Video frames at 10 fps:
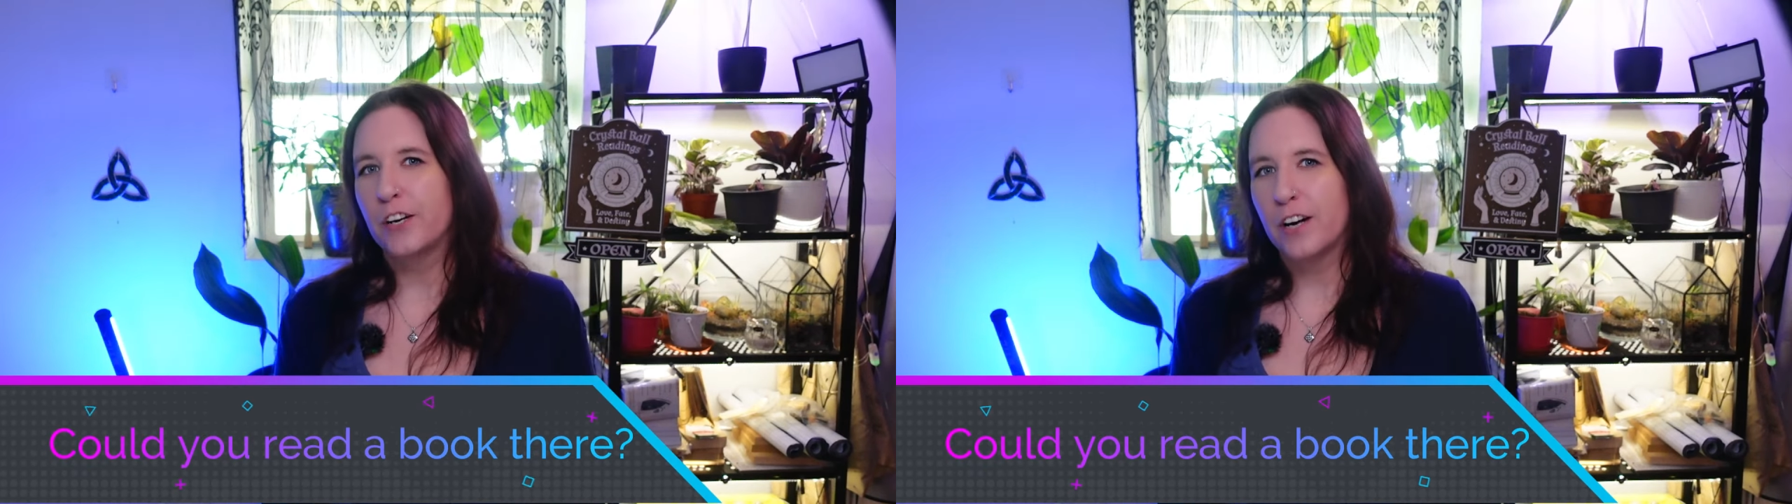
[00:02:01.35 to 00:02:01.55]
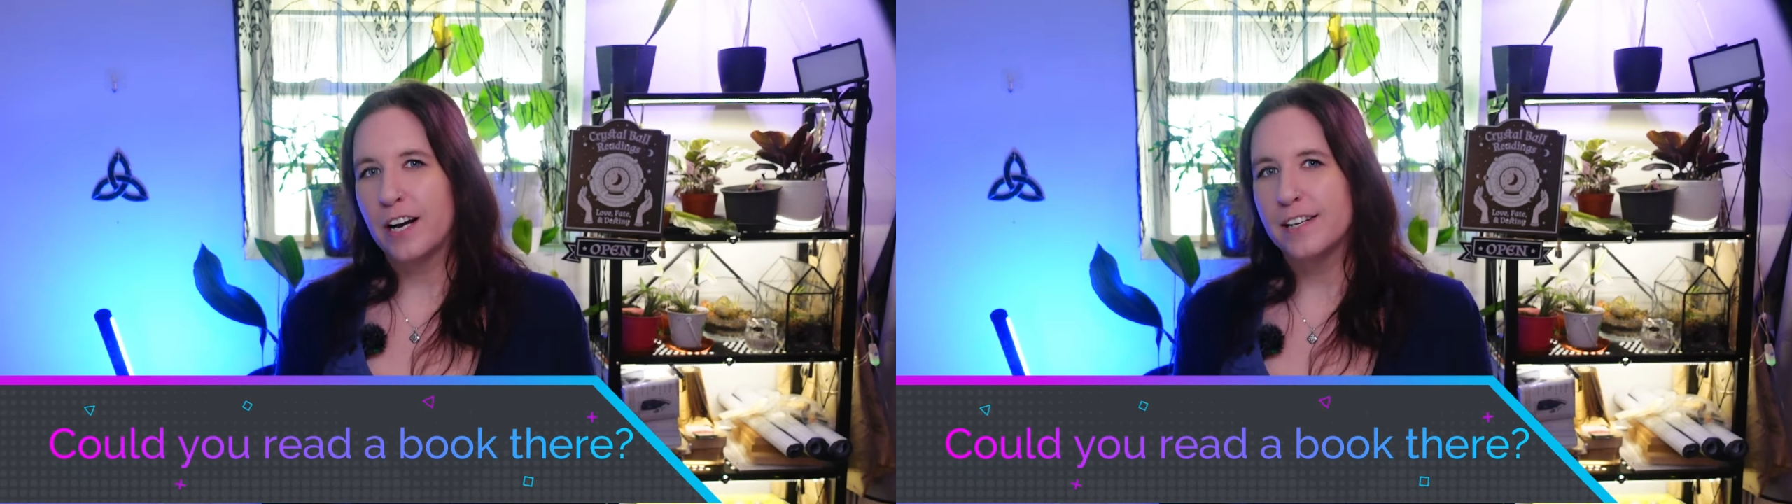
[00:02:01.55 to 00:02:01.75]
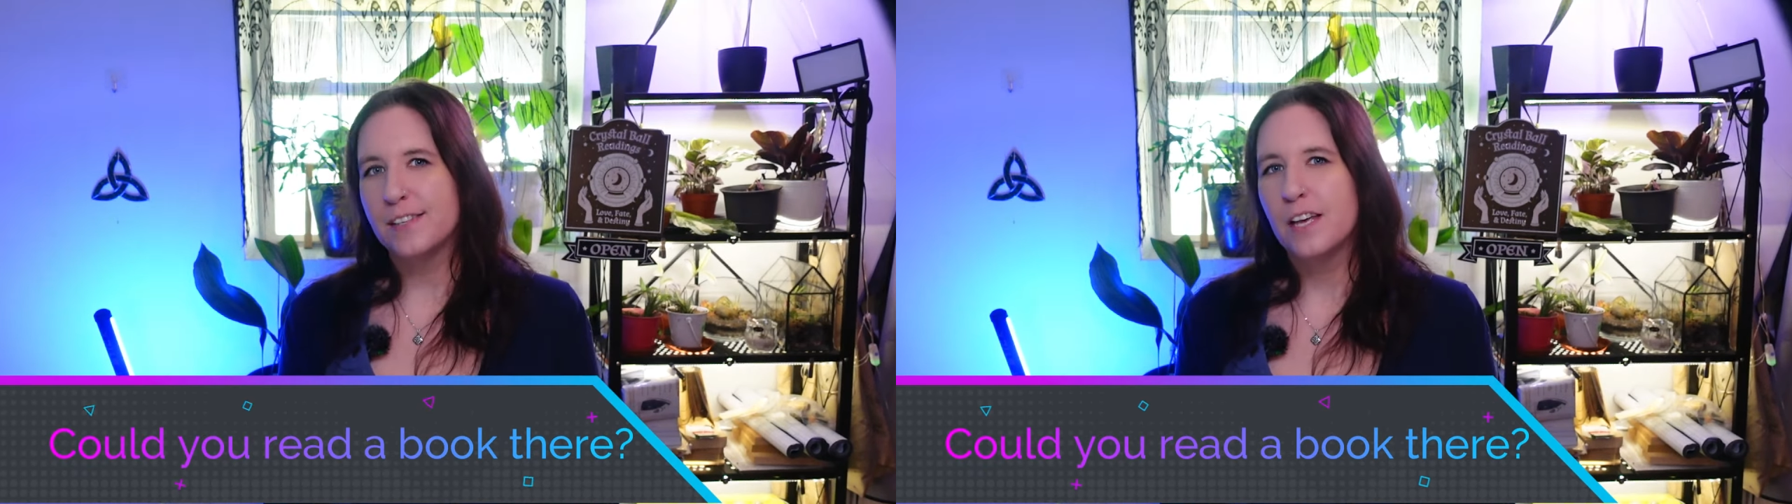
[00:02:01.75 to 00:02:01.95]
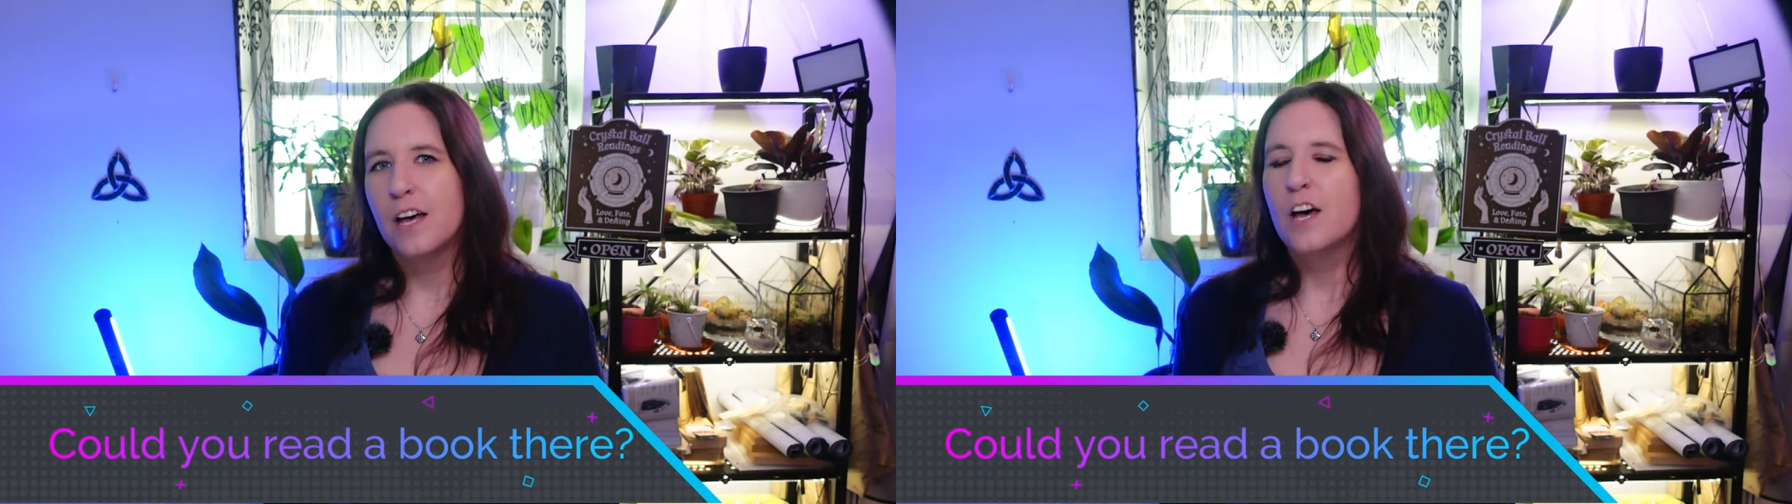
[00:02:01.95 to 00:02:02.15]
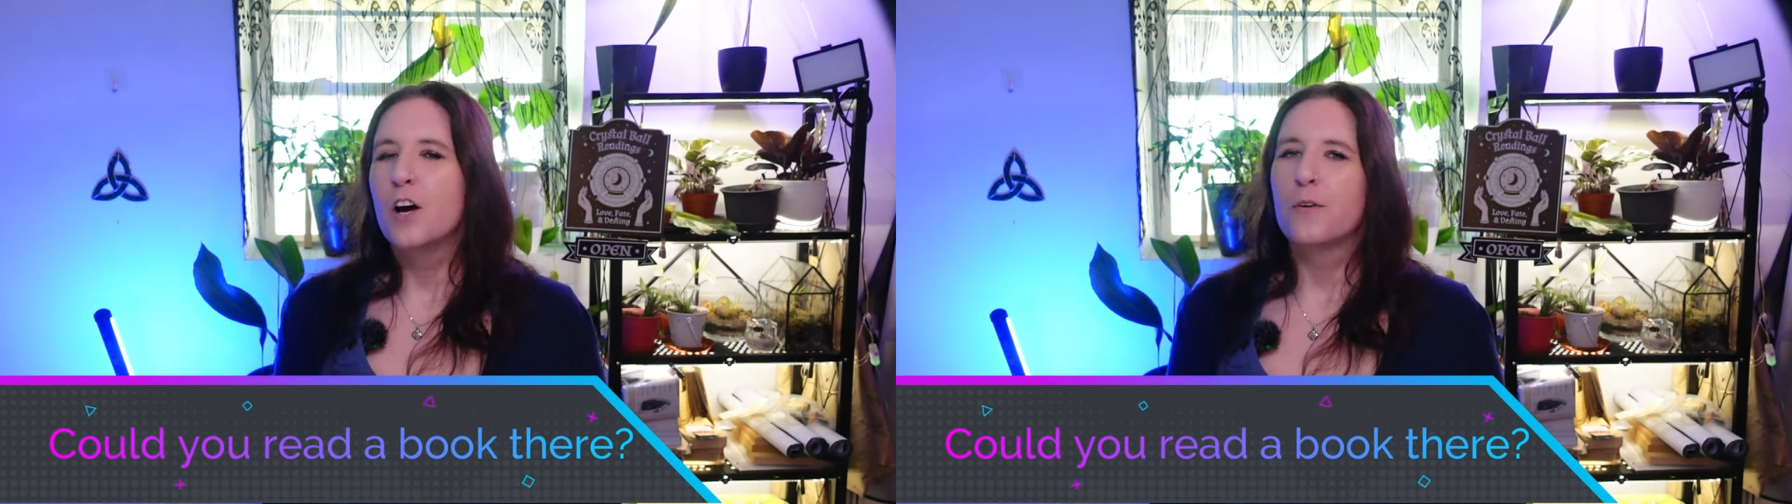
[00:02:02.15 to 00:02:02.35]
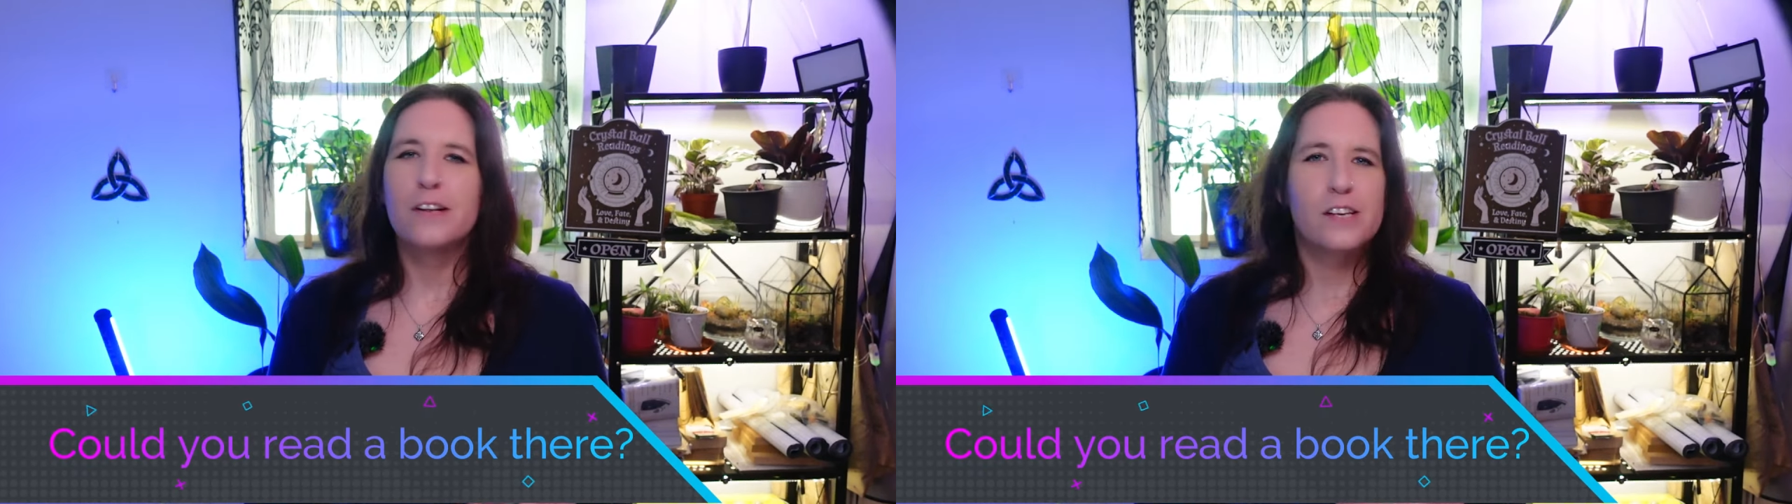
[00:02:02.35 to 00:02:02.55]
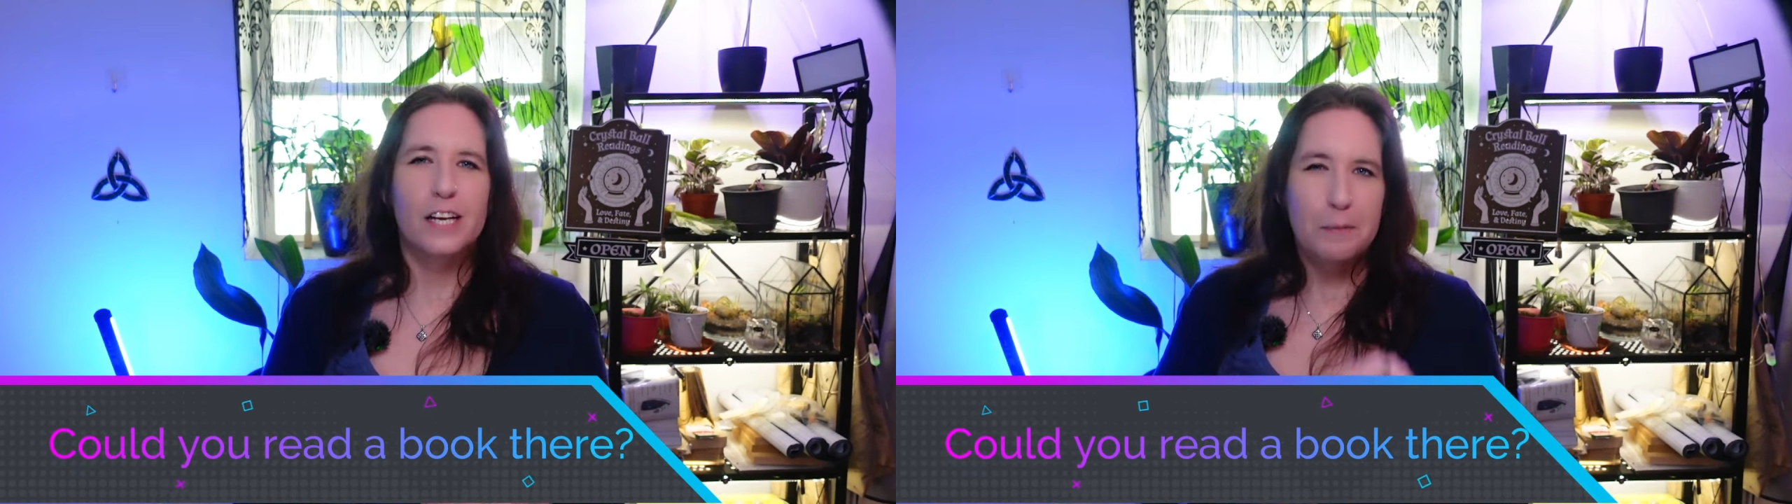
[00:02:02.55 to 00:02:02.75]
your eyes? We're not talking